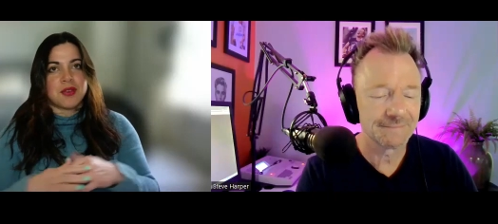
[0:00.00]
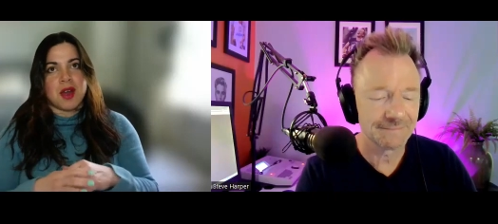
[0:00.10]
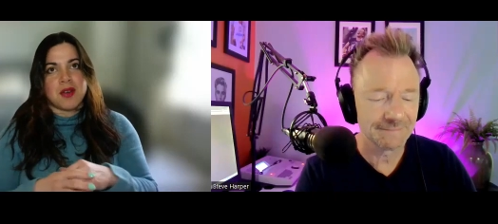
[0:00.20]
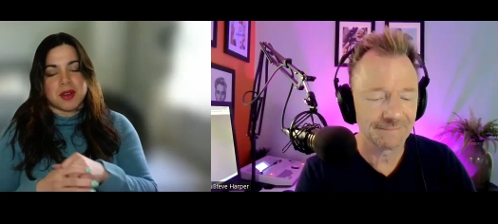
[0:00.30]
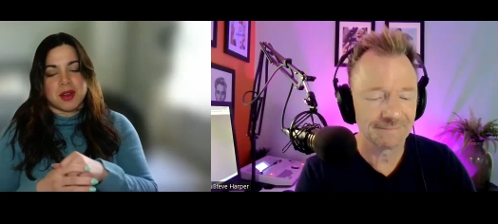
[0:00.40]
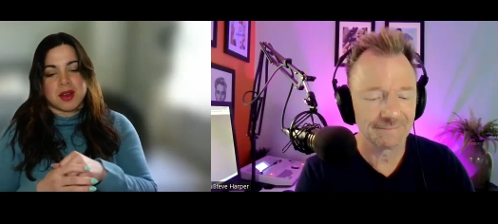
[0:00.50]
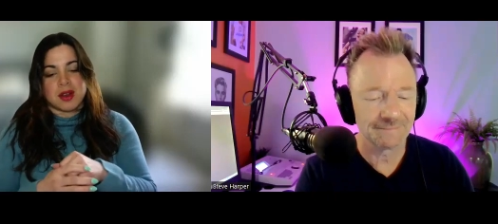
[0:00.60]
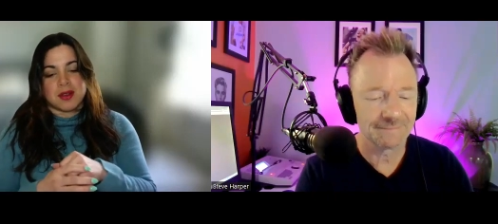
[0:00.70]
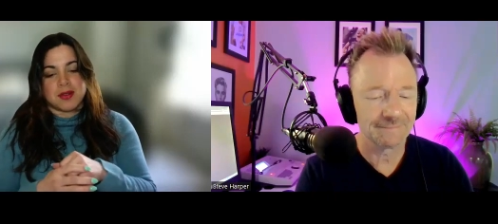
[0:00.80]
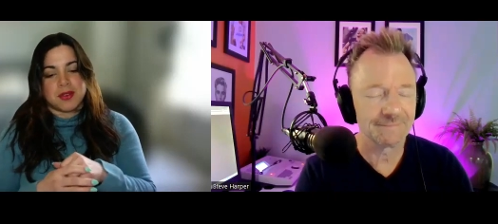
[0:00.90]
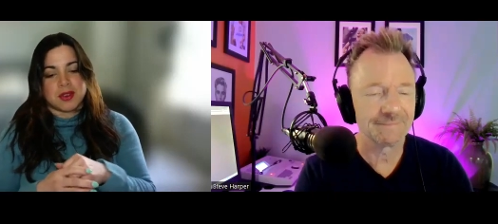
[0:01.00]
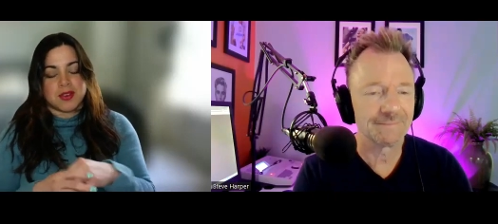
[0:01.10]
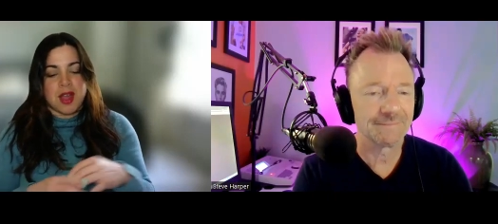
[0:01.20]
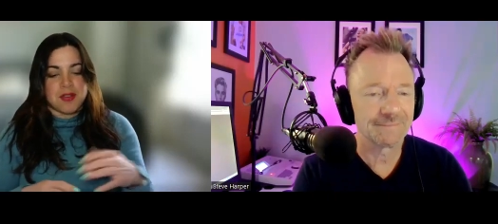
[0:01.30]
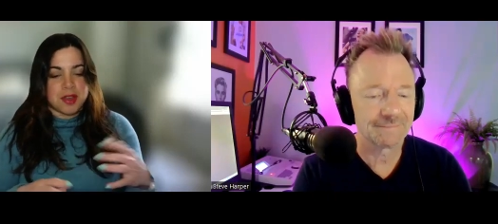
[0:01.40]
Speaker 1: covered for
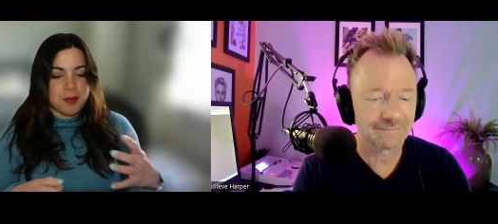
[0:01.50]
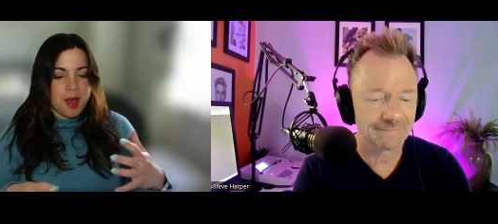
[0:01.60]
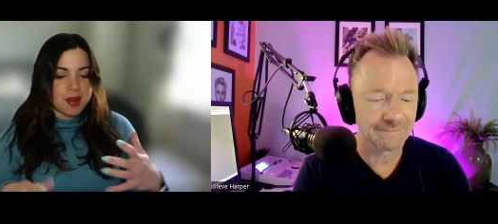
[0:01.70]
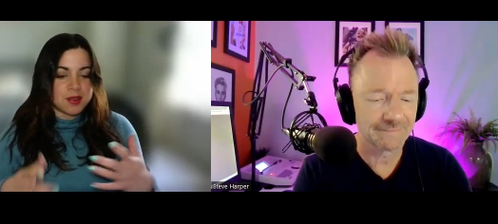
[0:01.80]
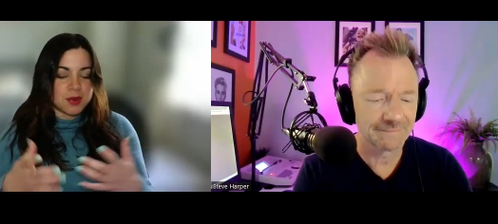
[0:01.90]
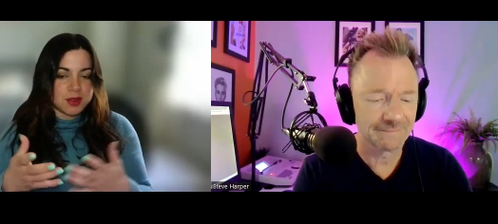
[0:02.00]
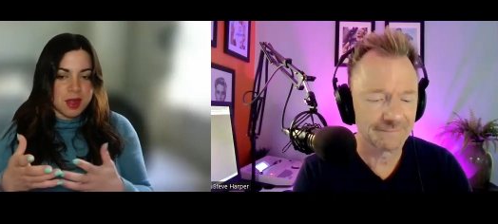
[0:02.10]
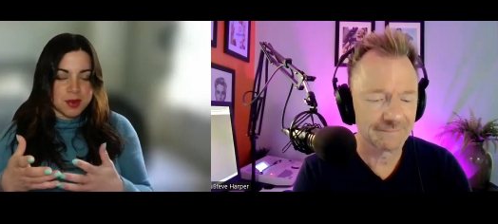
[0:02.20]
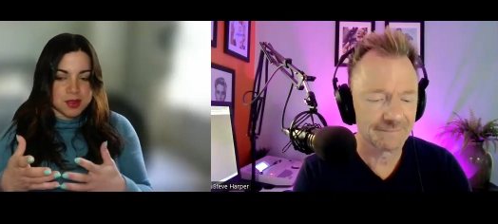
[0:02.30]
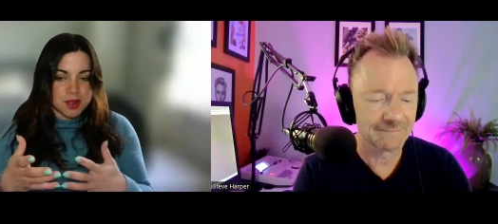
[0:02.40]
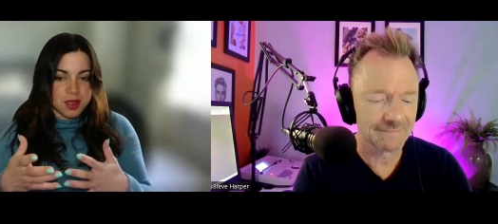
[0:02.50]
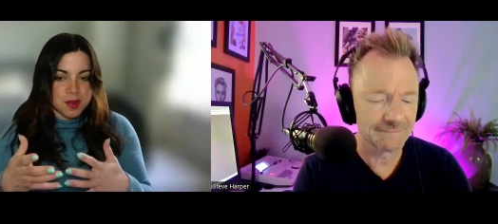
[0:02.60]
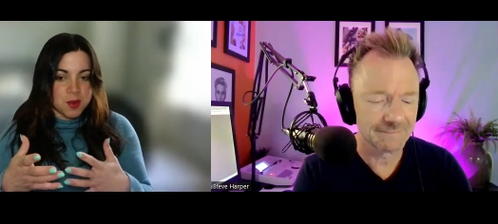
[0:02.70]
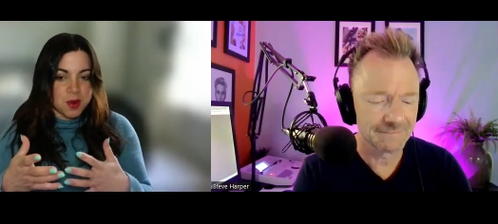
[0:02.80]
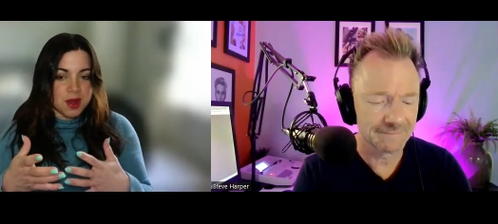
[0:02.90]
traffic patterns where I was talking
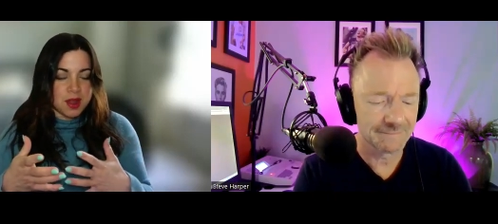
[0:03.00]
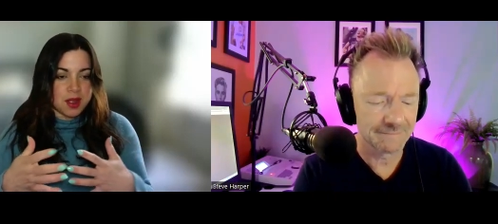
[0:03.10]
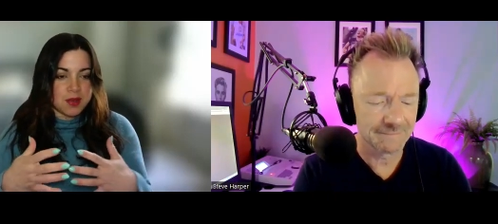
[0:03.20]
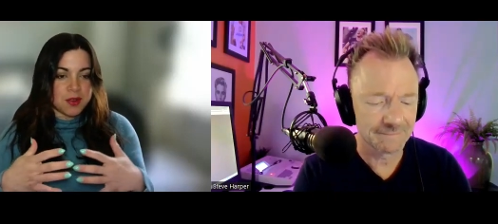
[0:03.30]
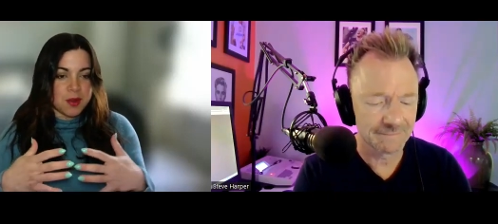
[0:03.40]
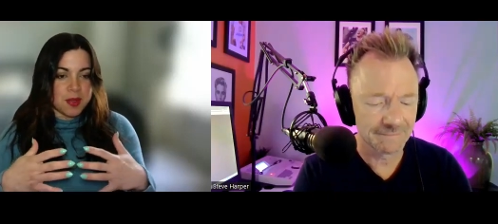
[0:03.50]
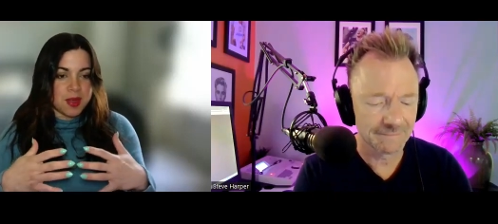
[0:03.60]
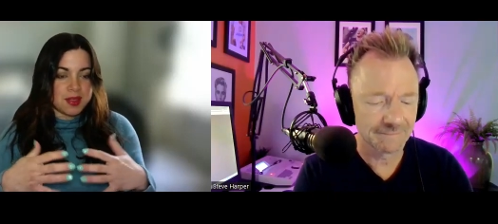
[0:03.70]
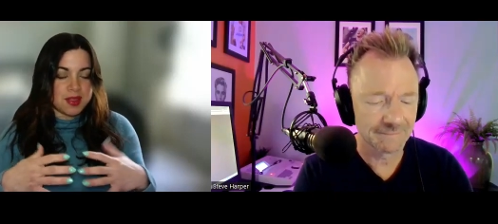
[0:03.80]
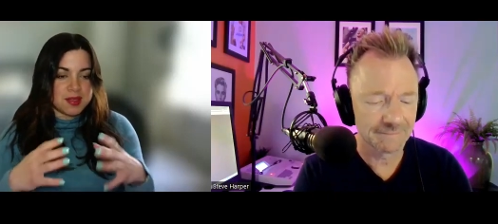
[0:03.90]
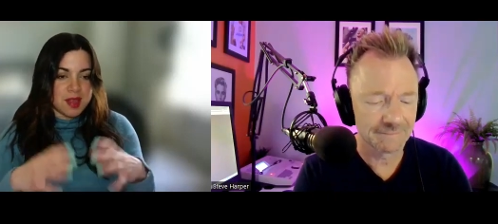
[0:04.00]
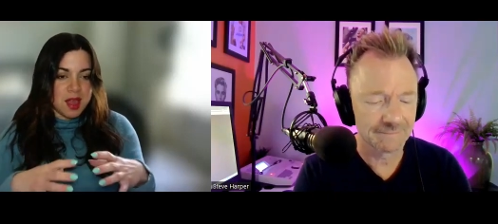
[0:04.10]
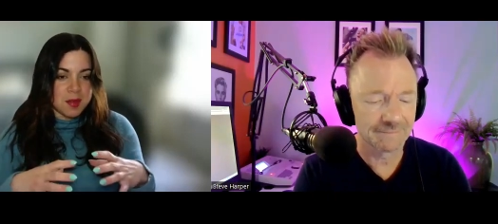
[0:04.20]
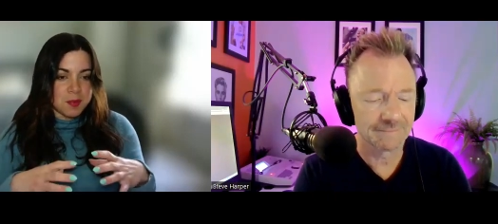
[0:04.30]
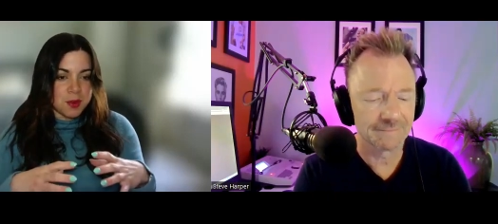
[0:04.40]
more like from the
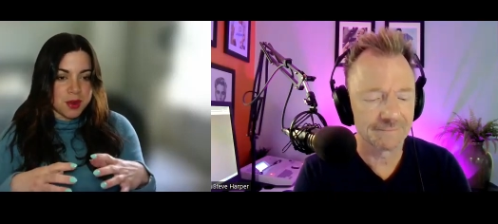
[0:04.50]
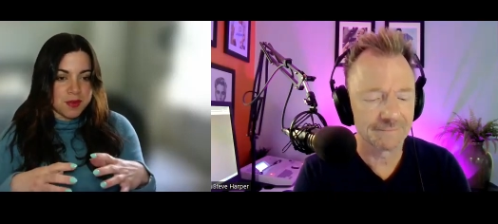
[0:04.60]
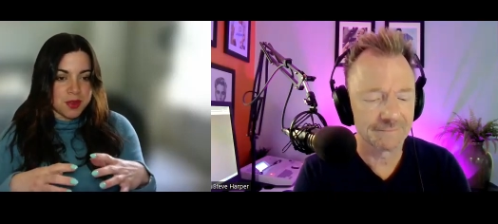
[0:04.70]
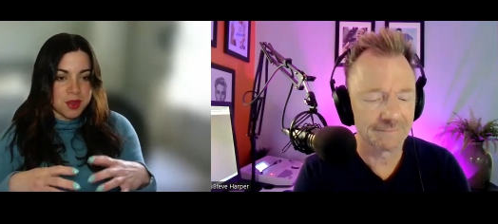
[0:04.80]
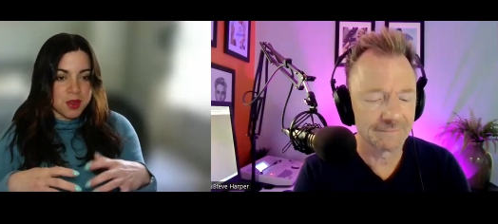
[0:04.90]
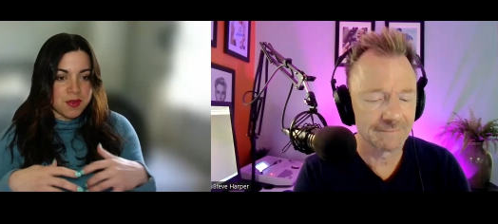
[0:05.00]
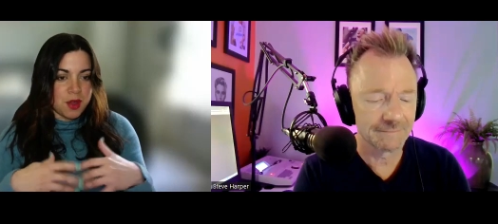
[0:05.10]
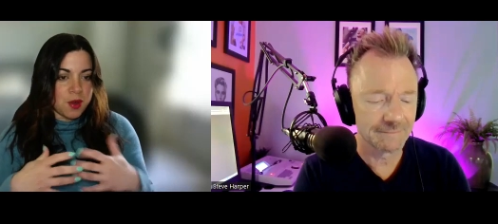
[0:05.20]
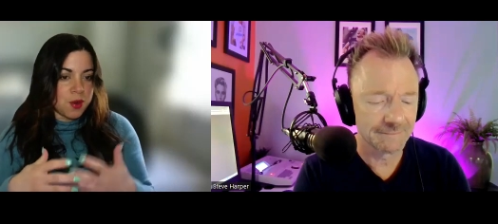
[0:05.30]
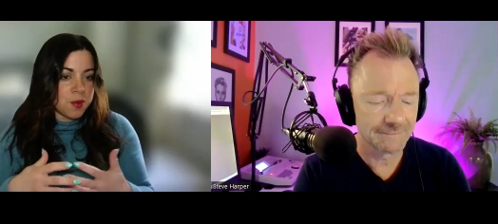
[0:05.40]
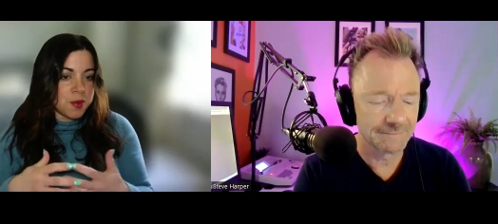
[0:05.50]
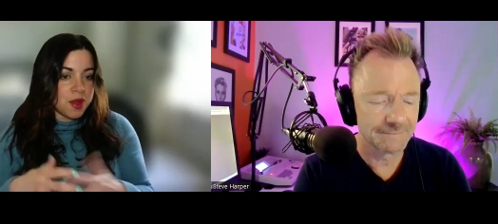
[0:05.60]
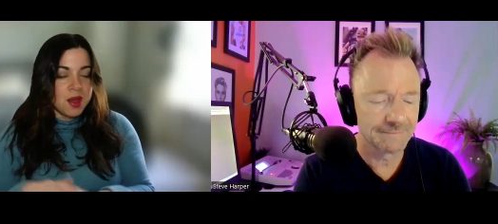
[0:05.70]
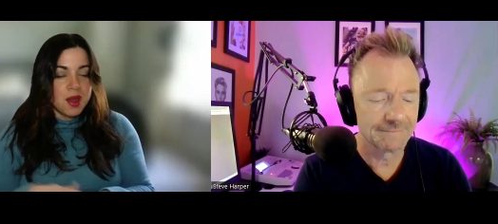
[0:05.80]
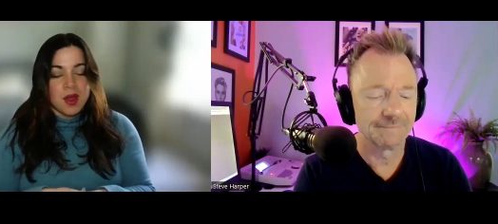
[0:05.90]
design point of view of a home
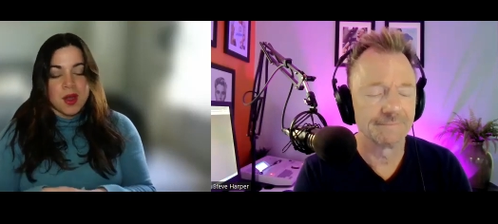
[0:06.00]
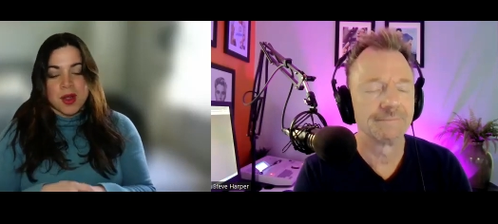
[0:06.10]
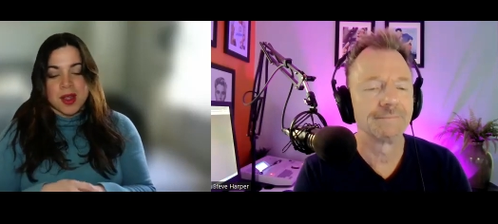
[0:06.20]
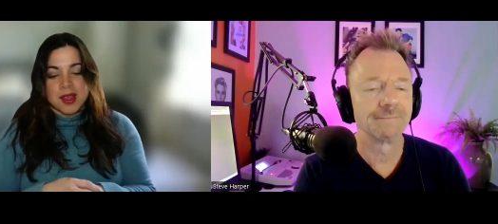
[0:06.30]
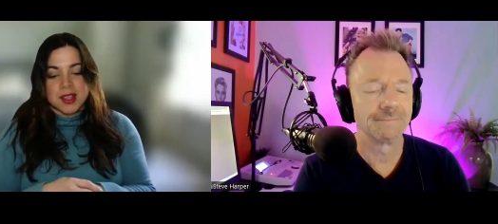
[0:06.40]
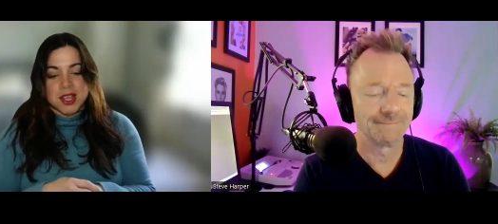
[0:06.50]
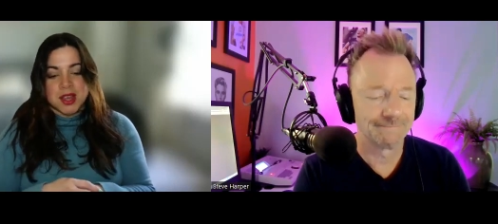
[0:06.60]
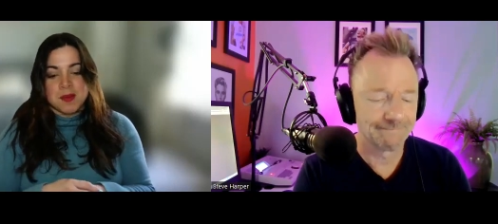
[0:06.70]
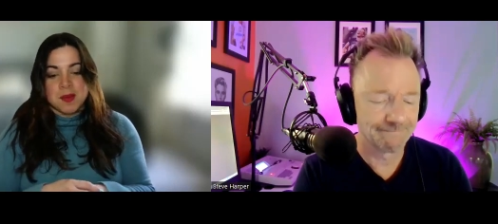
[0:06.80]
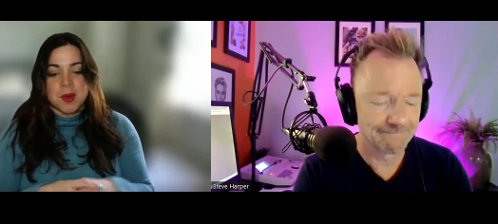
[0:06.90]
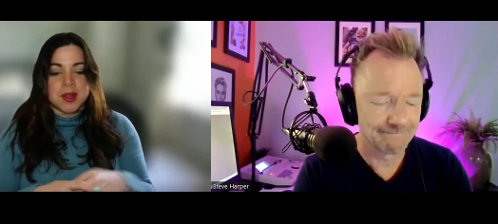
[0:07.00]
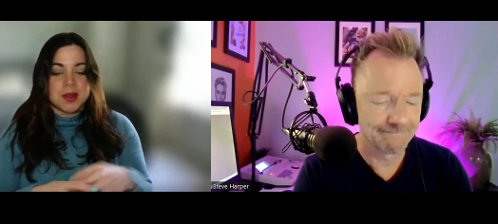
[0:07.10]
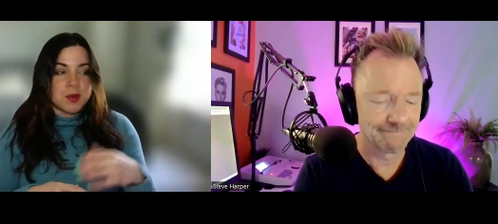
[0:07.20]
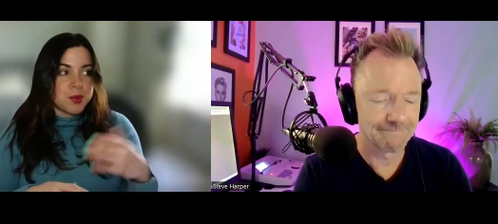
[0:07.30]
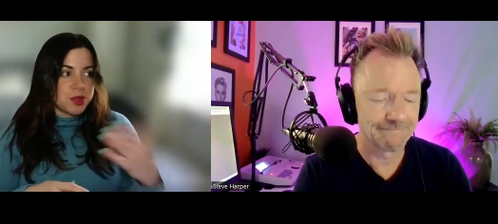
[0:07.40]
or a kitchen. But
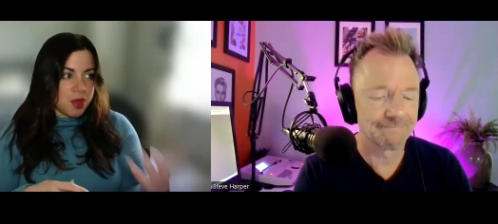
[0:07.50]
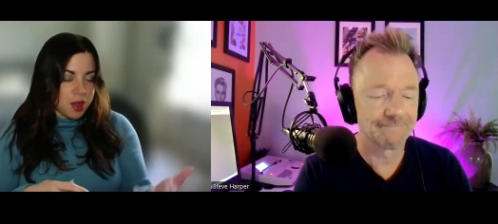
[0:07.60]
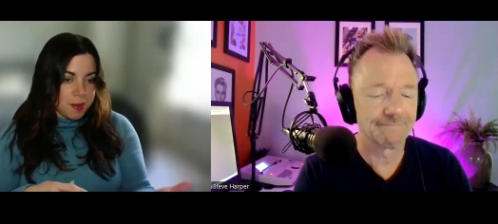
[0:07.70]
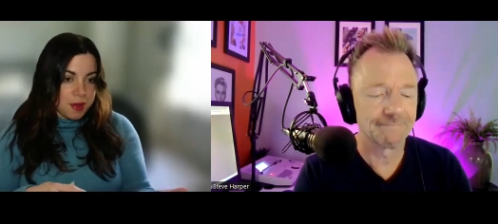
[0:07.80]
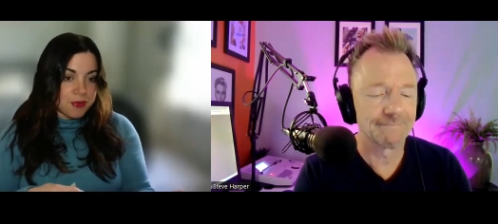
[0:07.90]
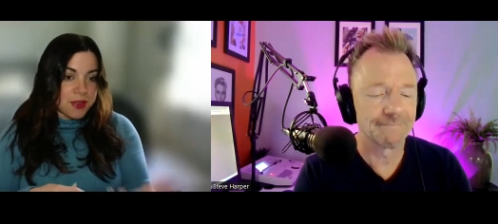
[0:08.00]
when we talk about